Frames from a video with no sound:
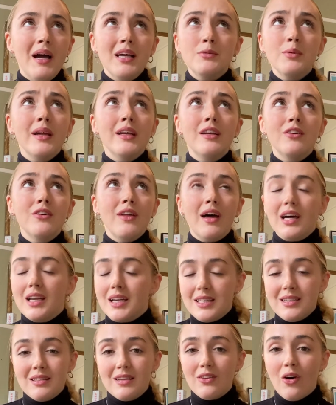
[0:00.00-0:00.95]
the best way to do
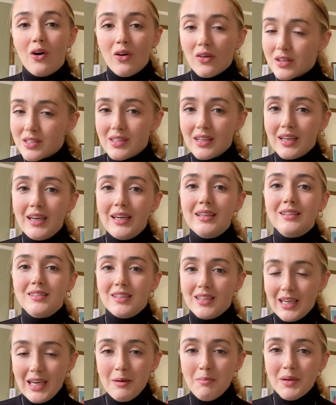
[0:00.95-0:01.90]
that is honestly
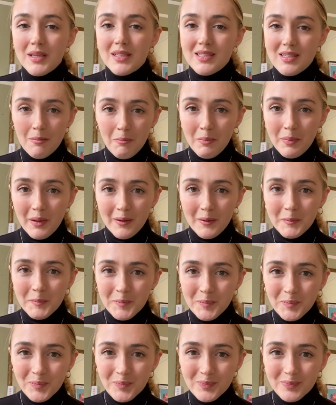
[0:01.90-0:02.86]
to keep it
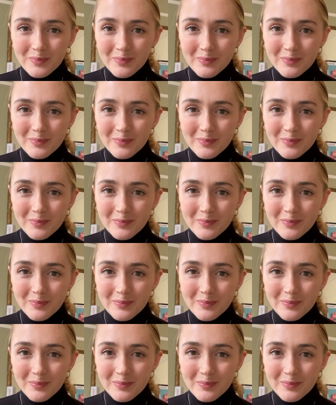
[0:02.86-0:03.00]
simple.